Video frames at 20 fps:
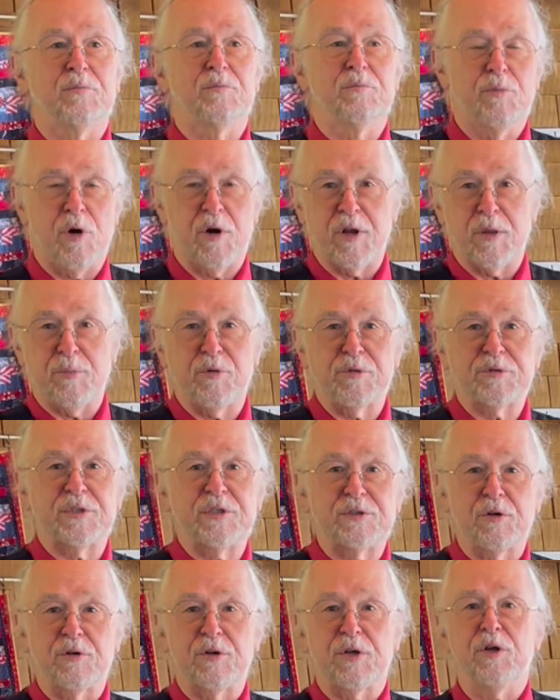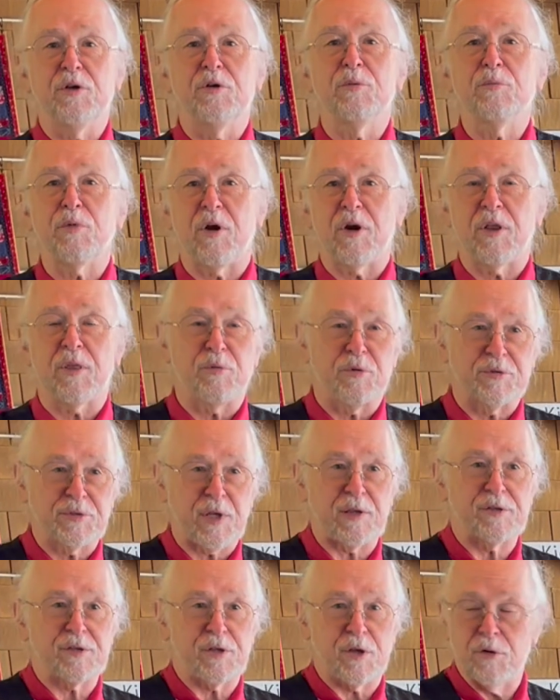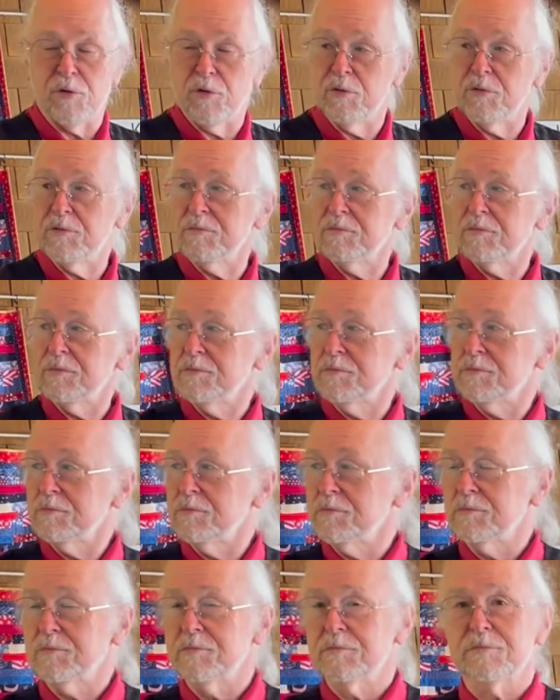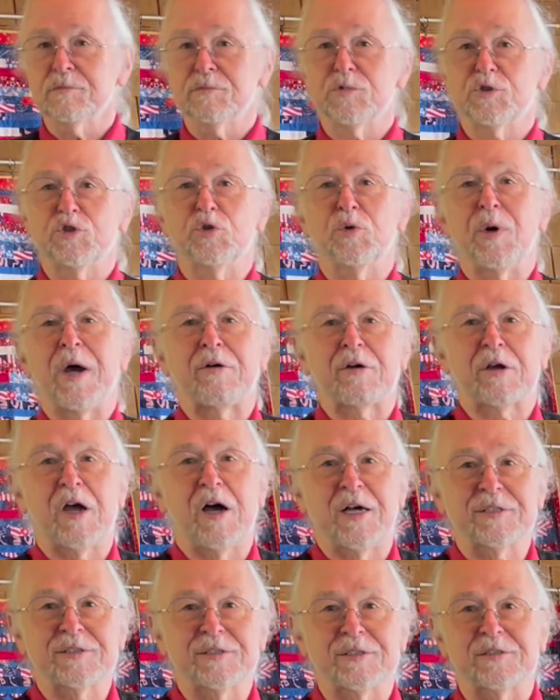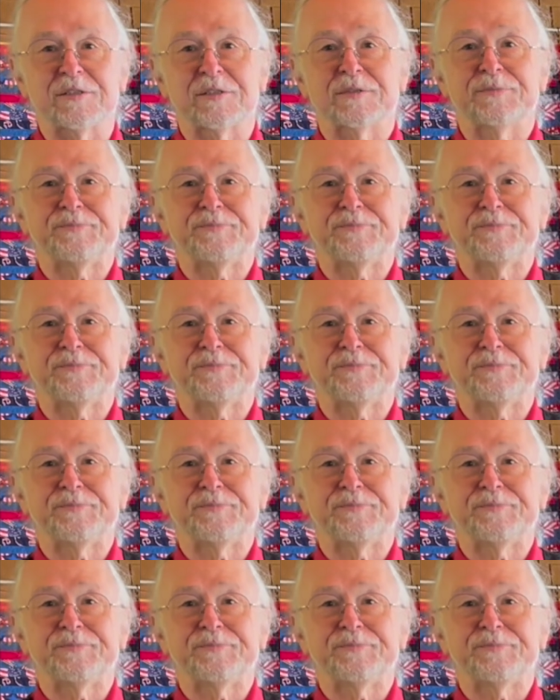part of the proceeds go to you and part of the proceeds go to our causes.